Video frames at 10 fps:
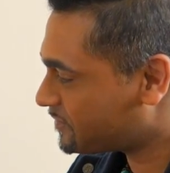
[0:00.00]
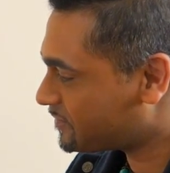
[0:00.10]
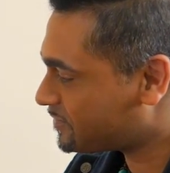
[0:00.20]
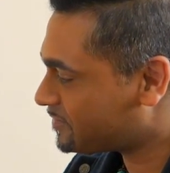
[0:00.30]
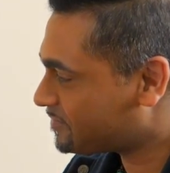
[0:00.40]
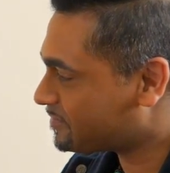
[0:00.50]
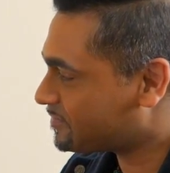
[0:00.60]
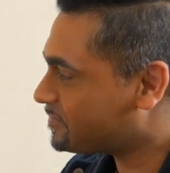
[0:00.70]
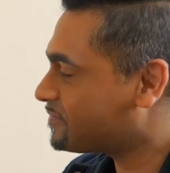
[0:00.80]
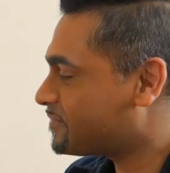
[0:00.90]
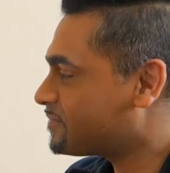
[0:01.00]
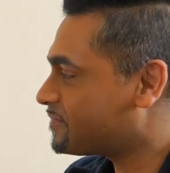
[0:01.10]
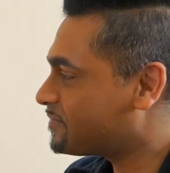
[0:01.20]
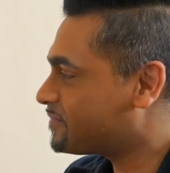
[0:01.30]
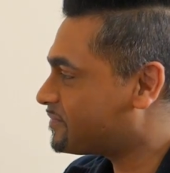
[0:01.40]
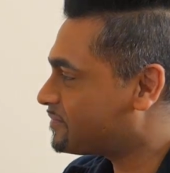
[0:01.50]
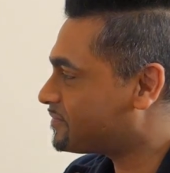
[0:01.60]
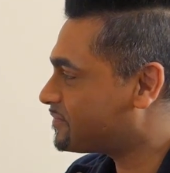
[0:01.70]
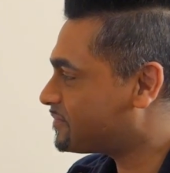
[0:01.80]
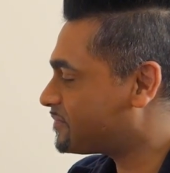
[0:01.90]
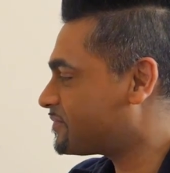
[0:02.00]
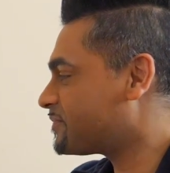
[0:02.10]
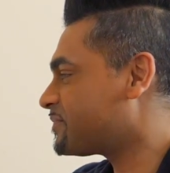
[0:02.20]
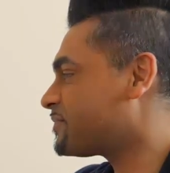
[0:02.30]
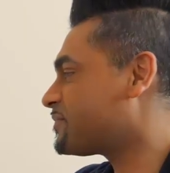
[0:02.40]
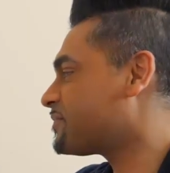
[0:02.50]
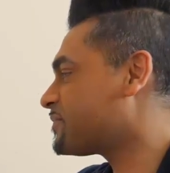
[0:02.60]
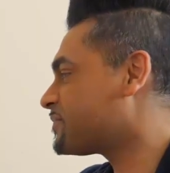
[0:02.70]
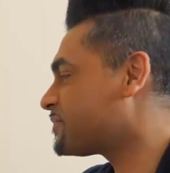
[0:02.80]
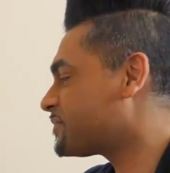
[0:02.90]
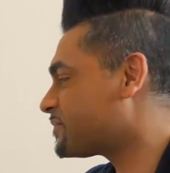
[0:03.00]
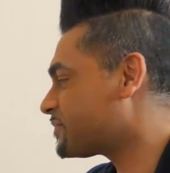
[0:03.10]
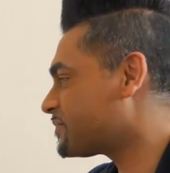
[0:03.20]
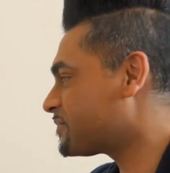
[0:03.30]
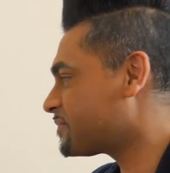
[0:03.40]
No words are spoken by the person on screen.